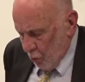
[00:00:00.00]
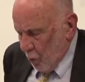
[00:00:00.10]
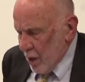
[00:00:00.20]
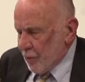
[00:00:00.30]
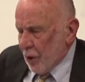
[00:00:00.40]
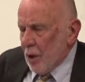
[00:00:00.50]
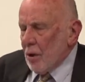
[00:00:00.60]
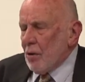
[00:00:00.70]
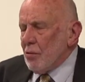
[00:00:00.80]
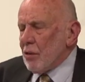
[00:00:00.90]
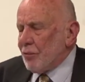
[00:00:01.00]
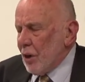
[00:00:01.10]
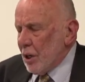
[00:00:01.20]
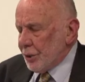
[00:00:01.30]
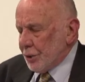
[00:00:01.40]
We've
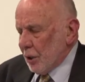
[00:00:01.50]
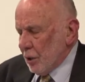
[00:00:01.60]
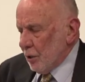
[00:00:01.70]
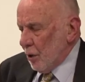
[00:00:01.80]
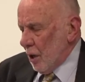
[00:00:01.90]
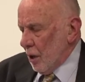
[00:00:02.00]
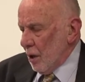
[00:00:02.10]
referred to